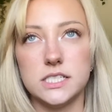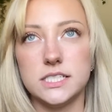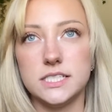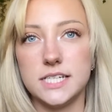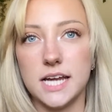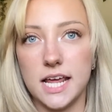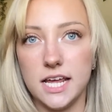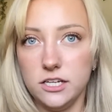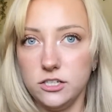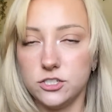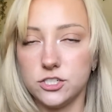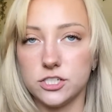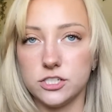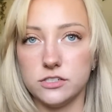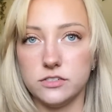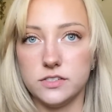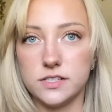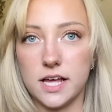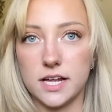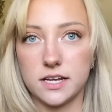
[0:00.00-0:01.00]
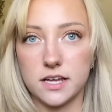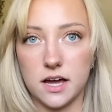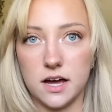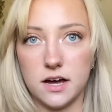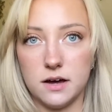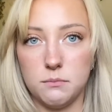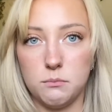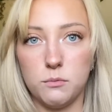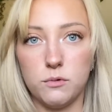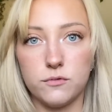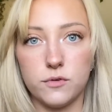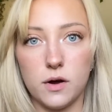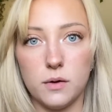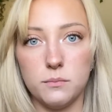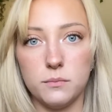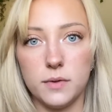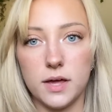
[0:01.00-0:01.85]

dangers that come from